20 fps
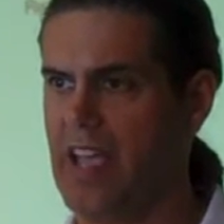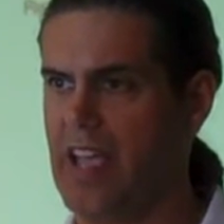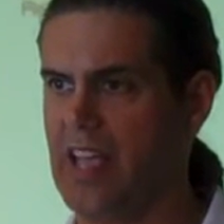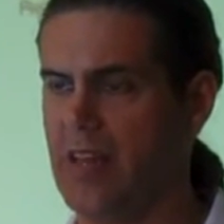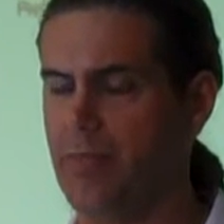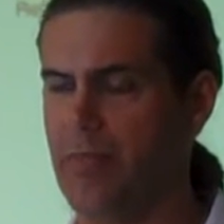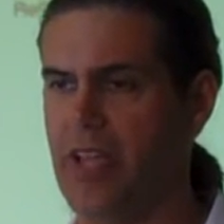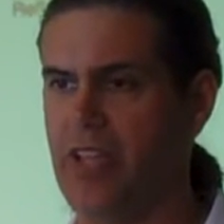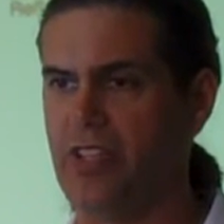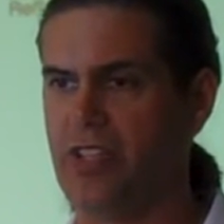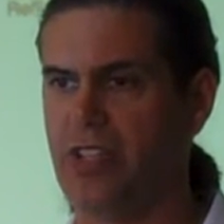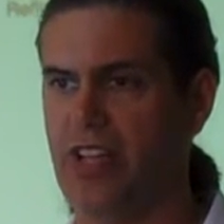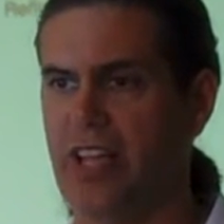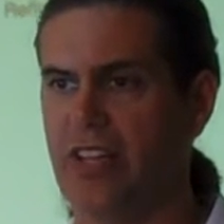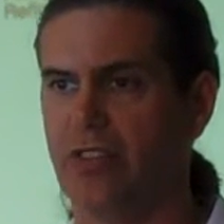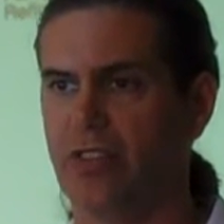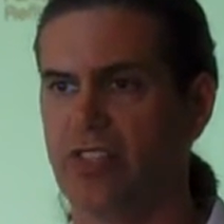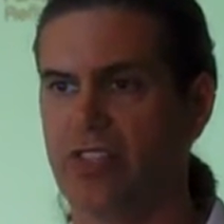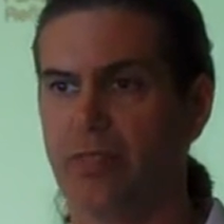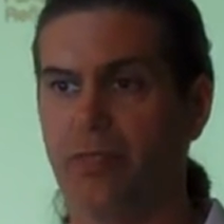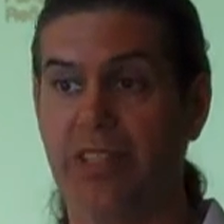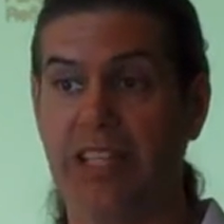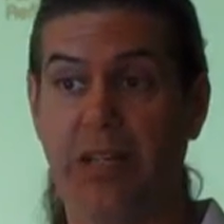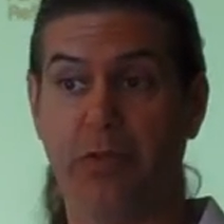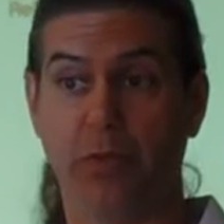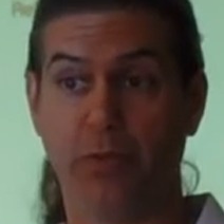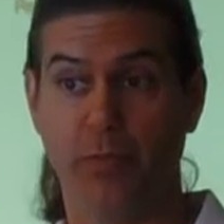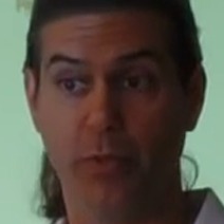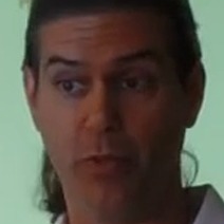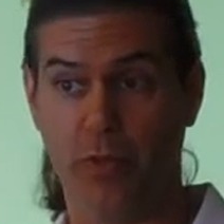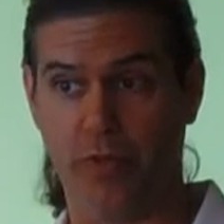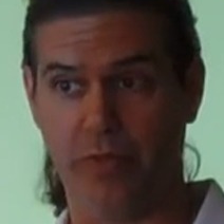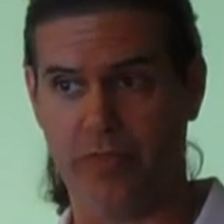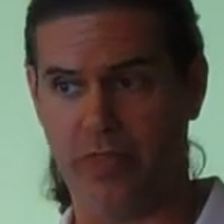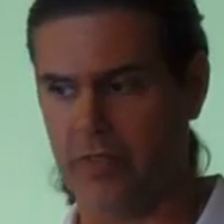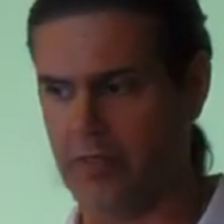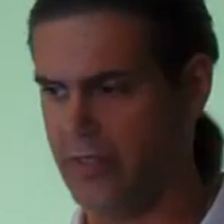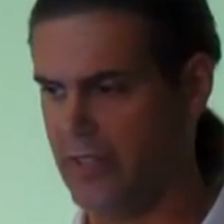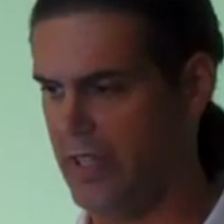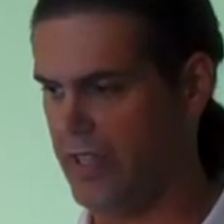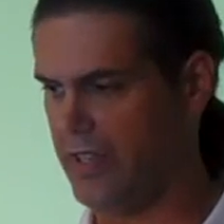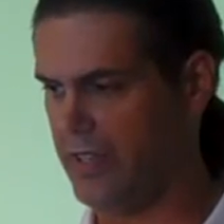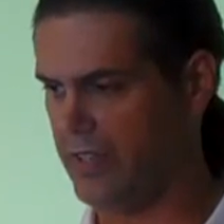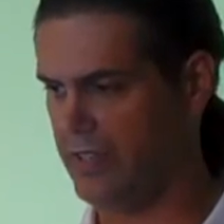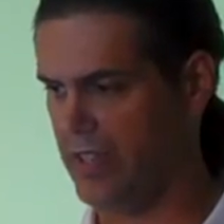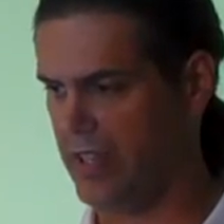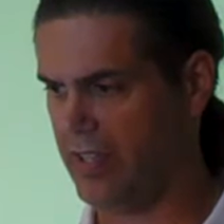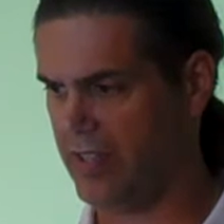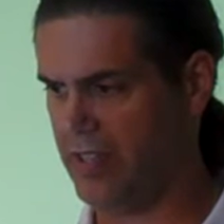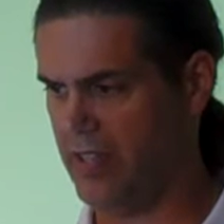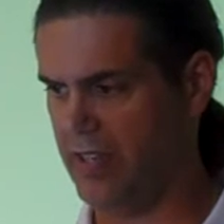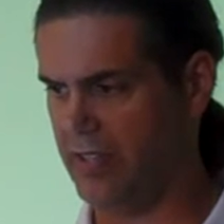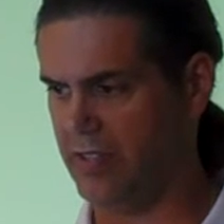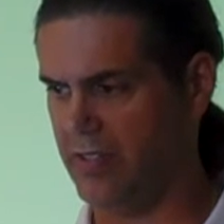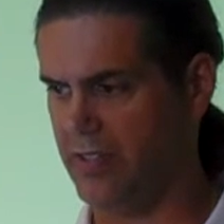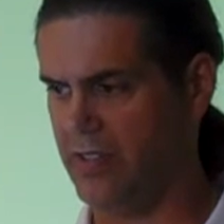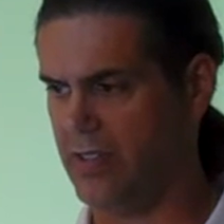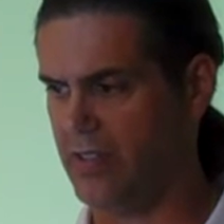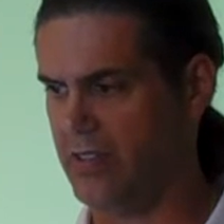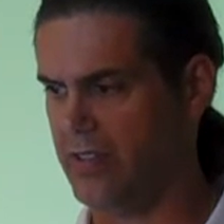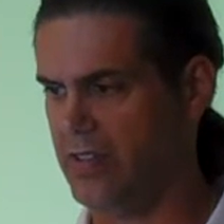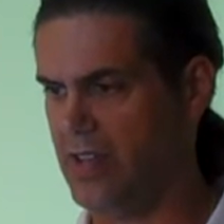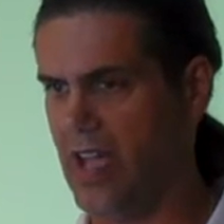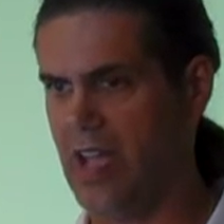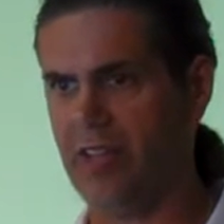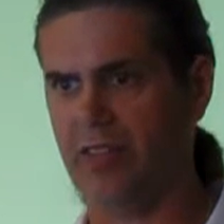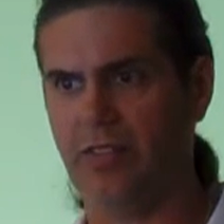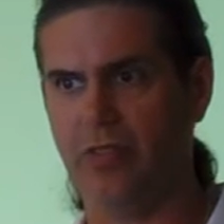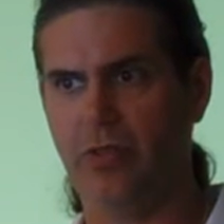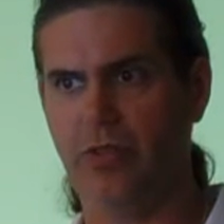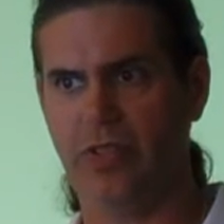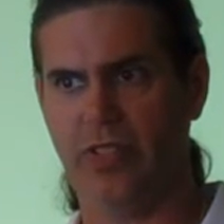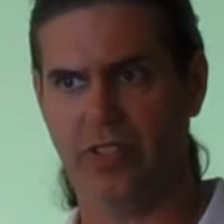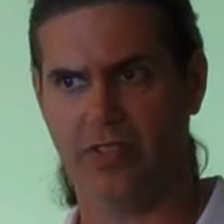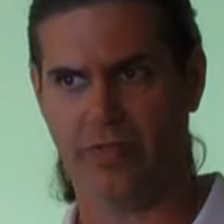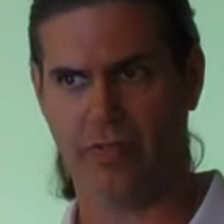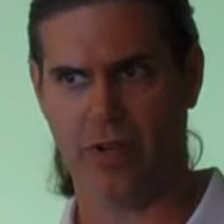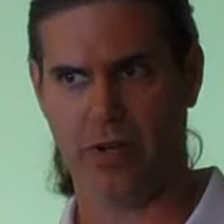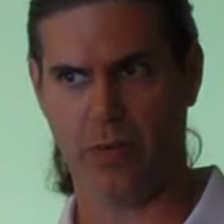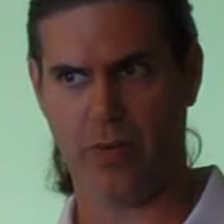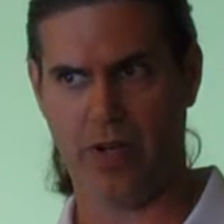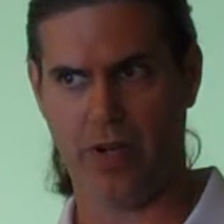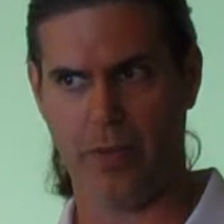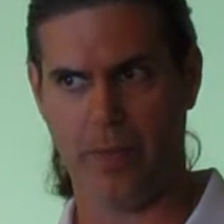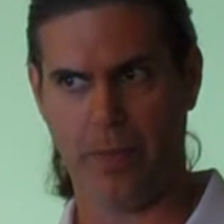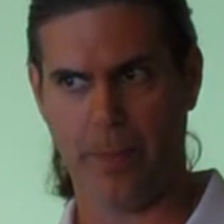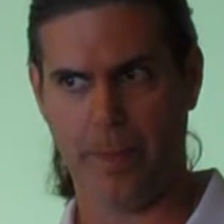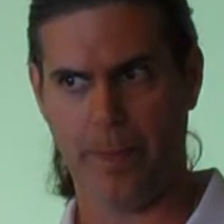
I had a patient had their spleen removed. They could not do this very well.